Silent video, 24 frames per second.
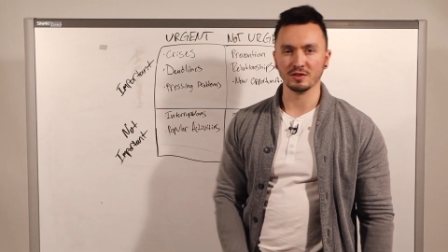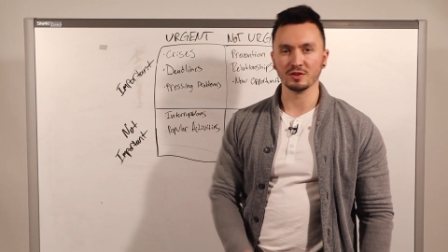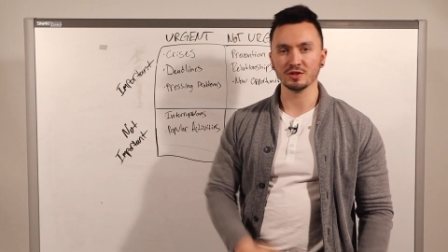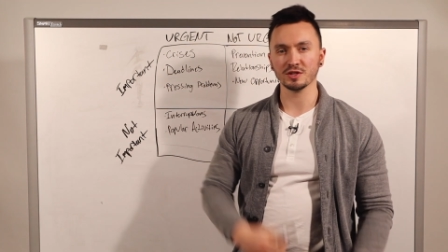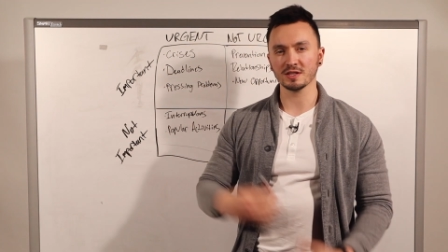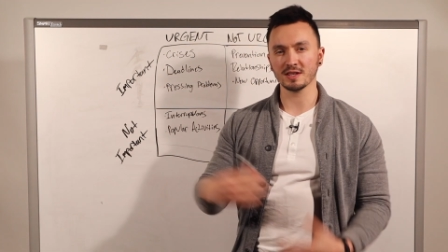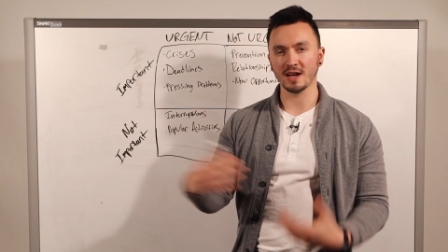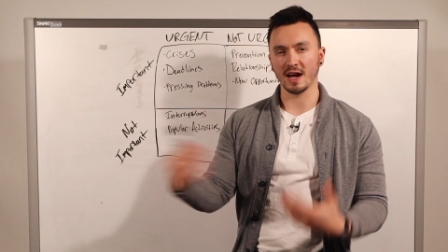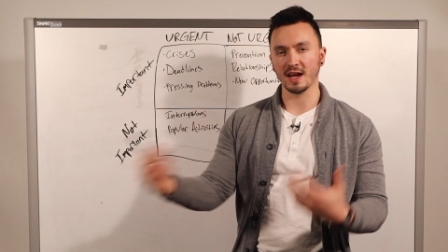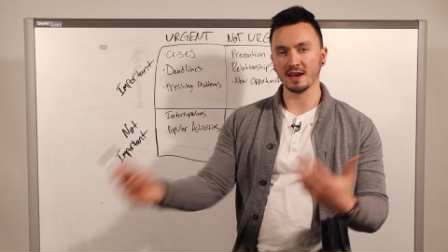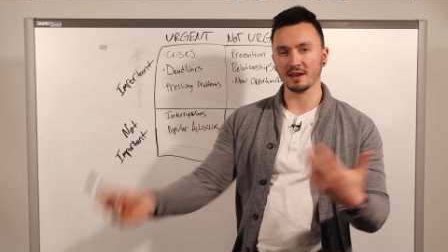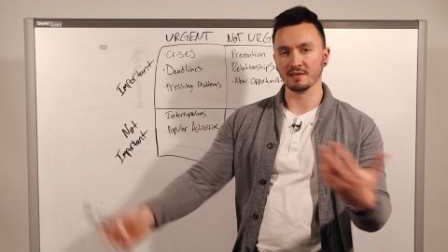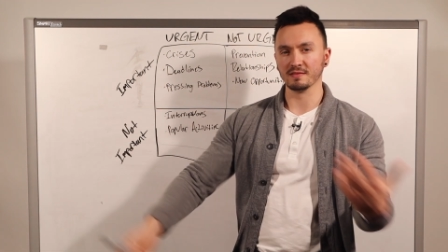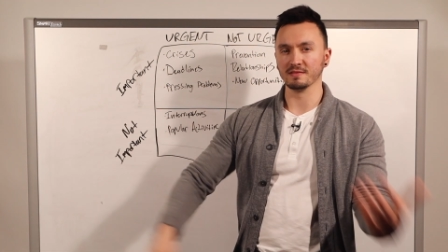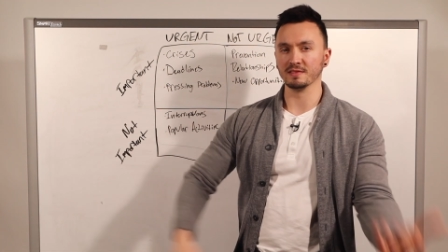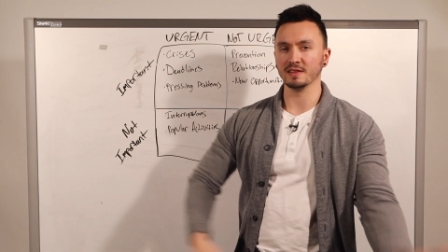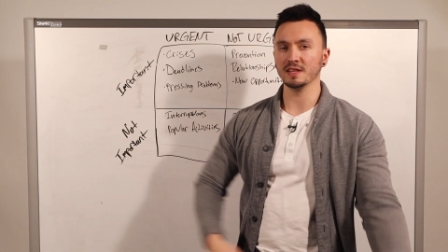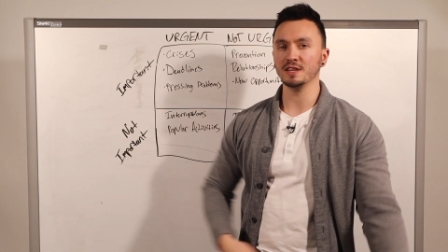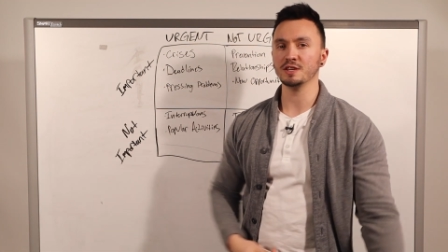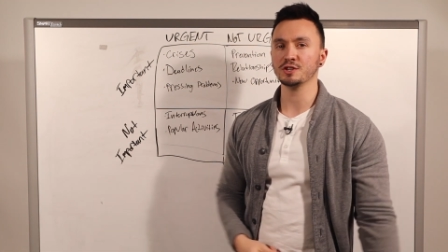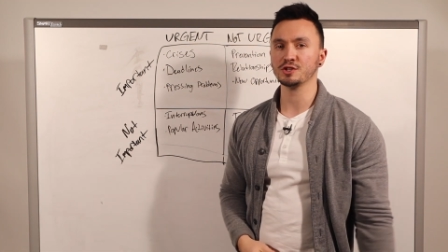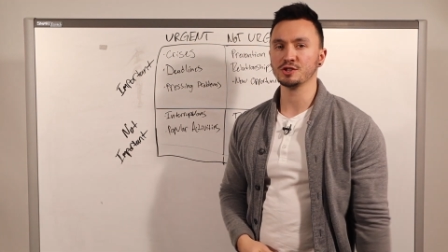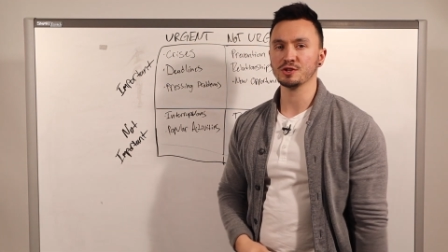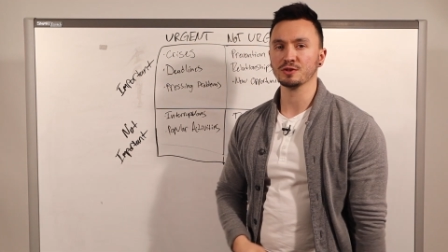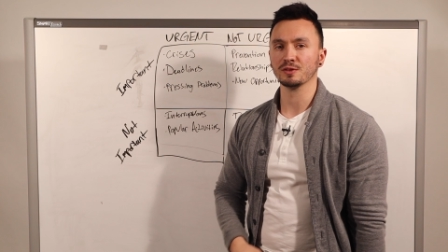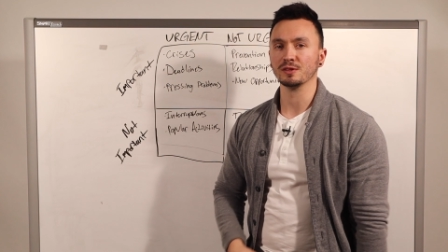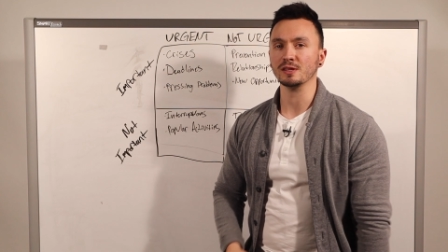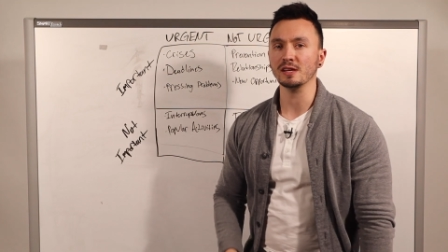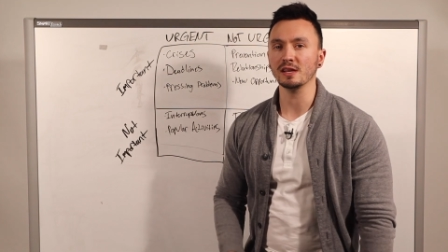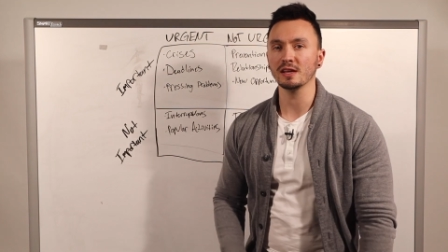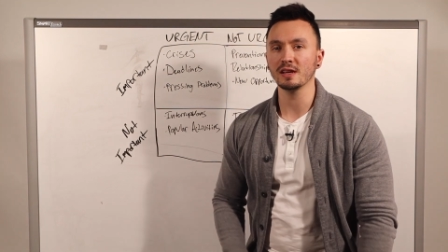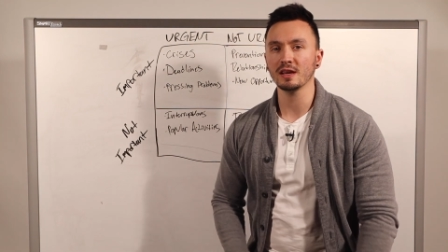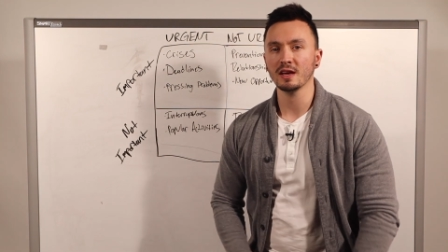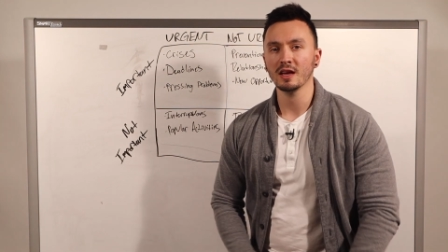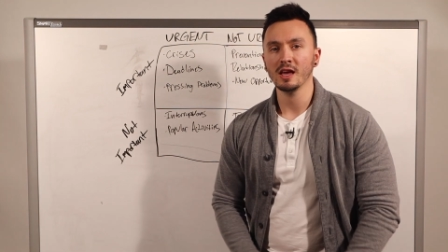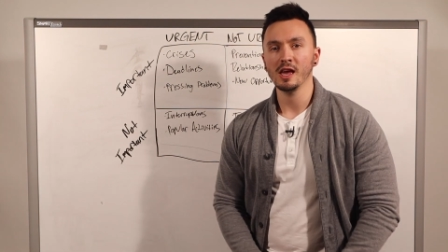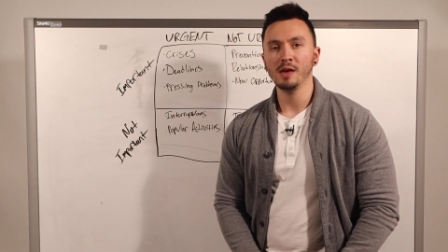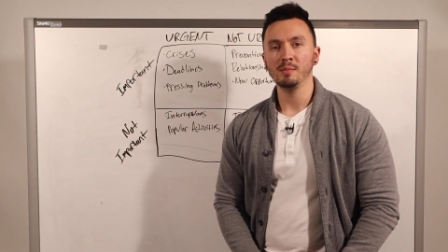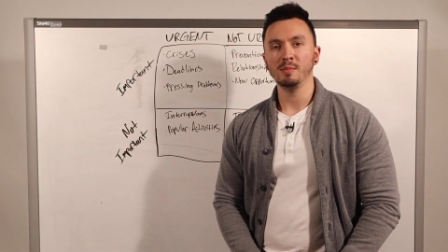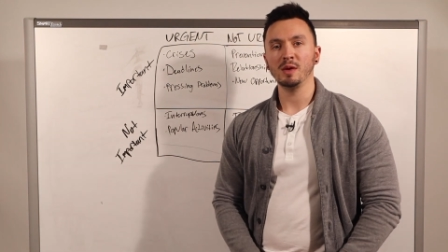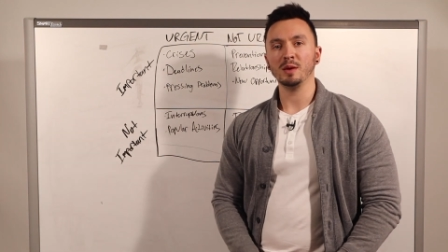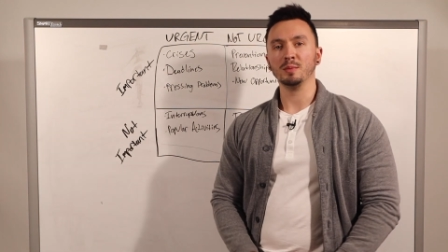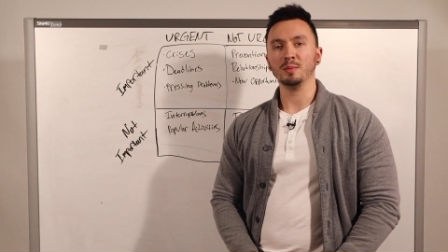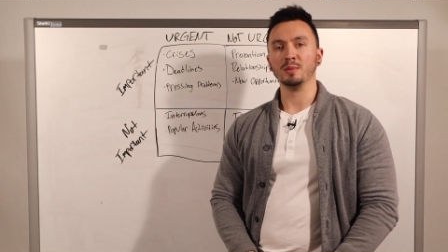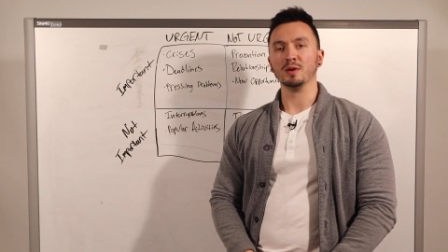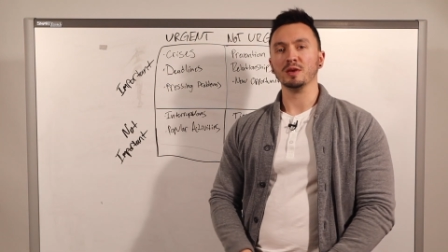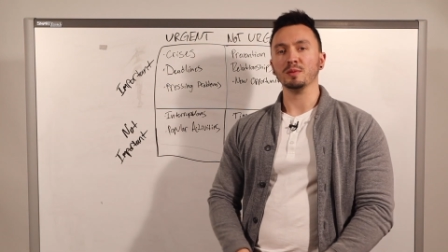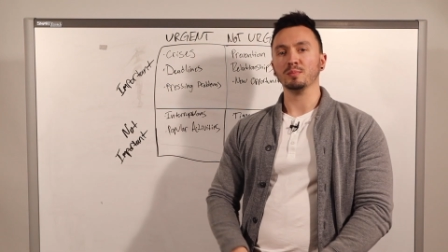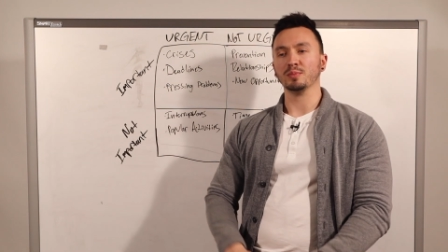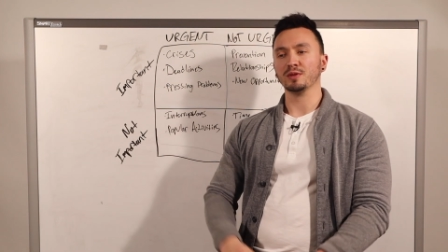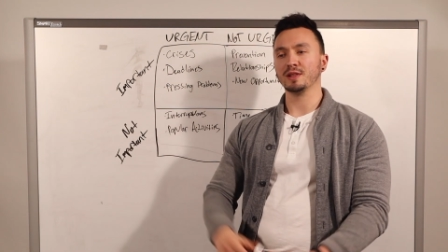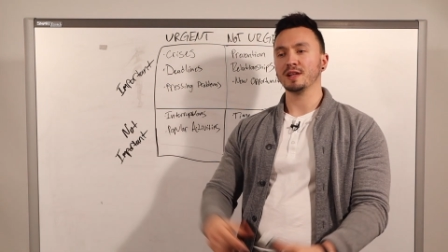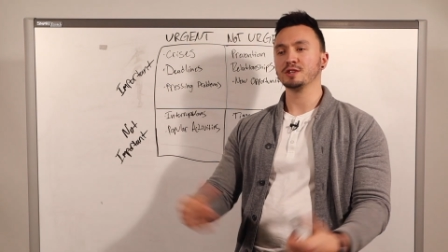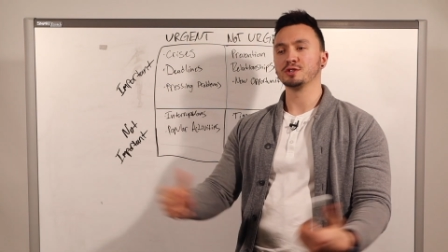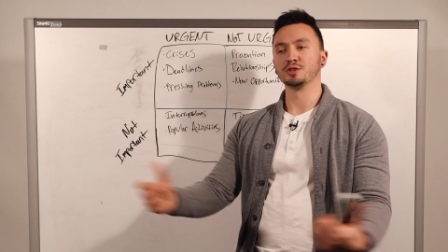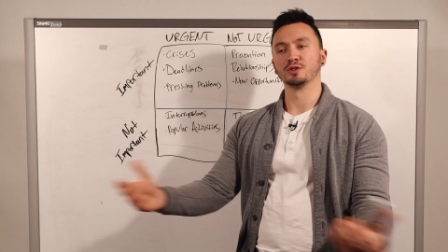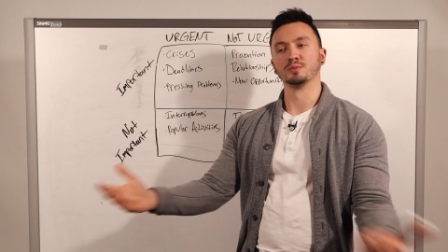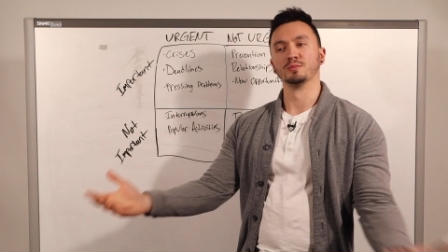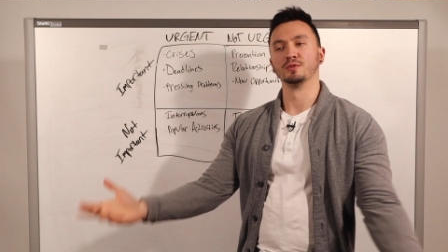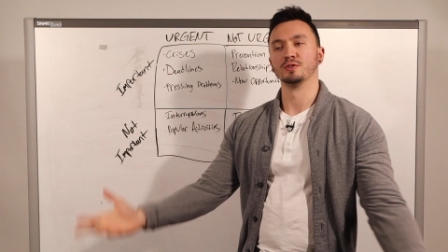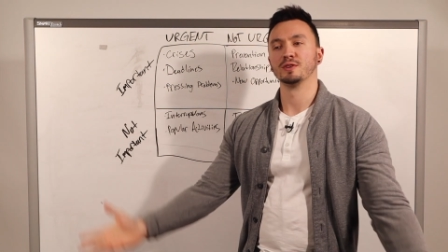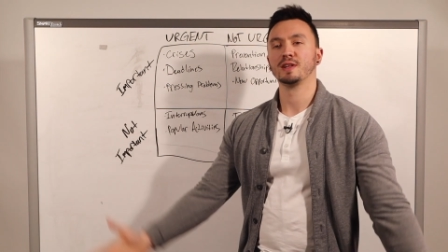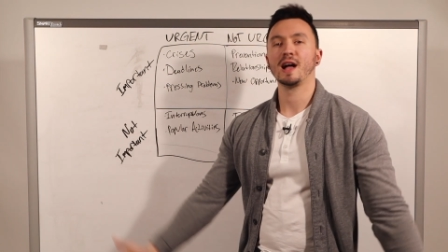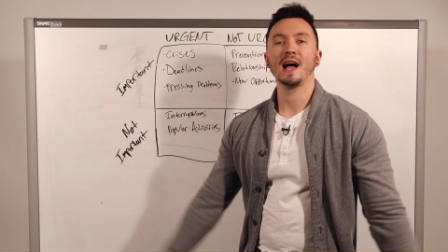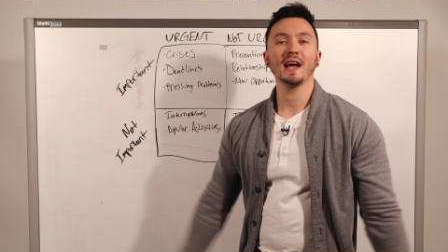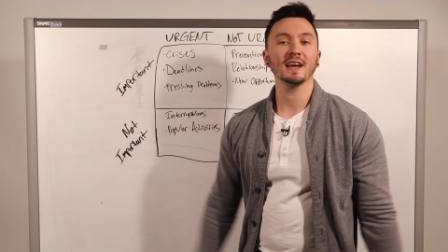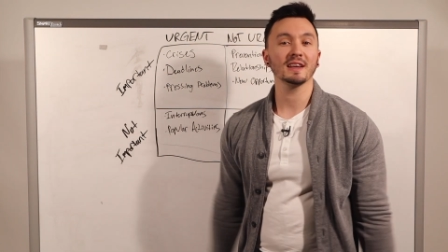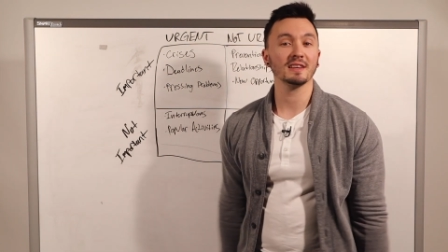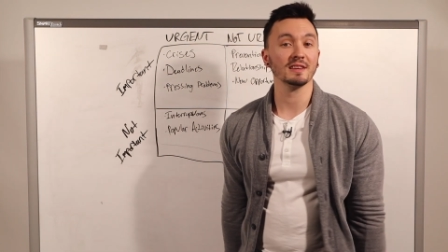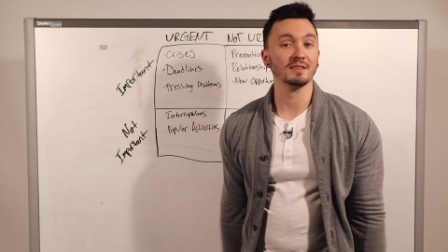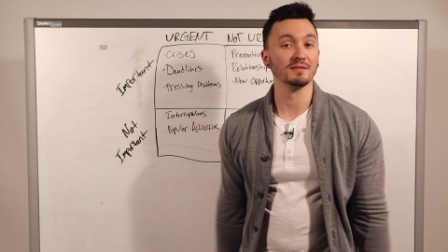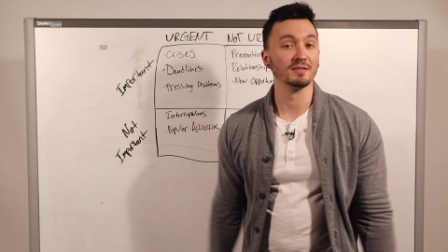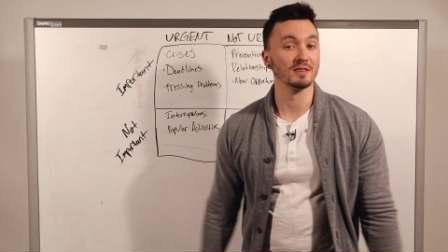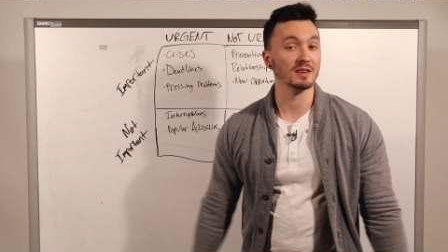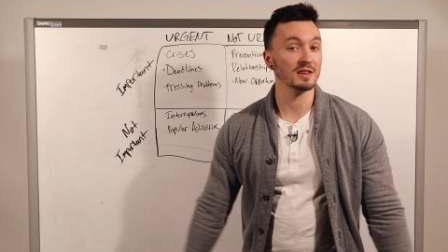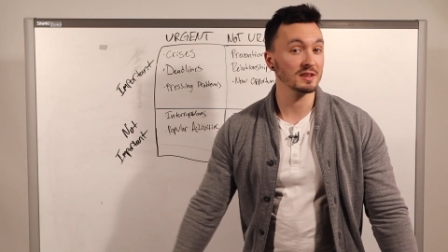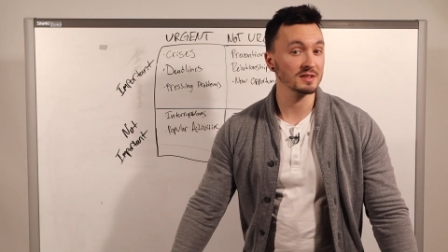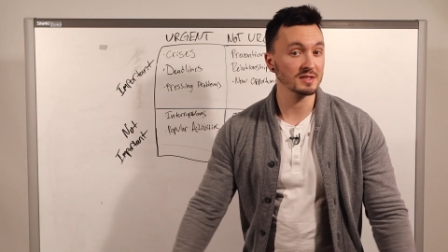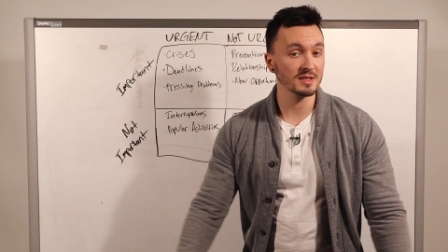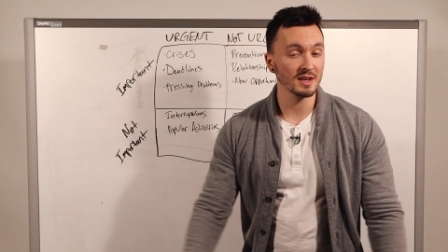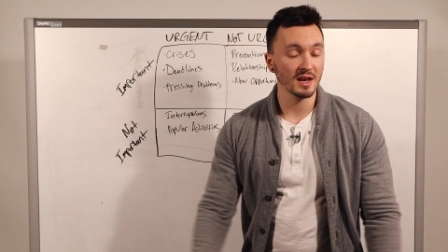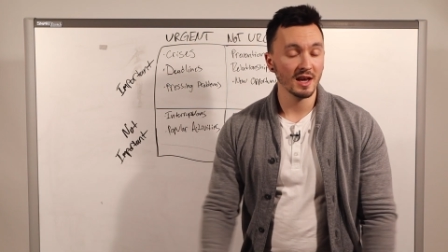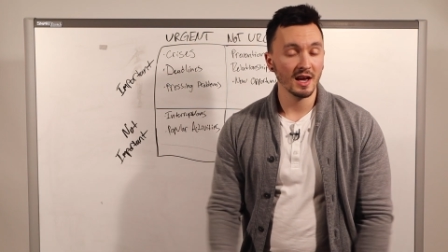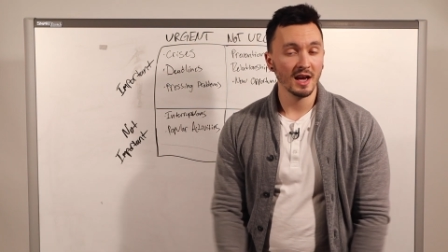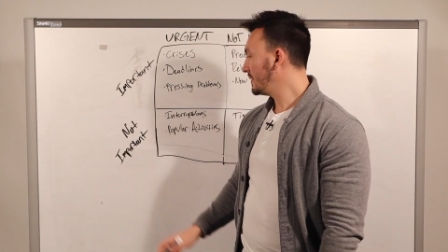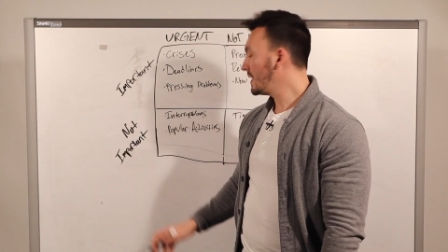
They're just kind of leisurely, maybe pleasurable activities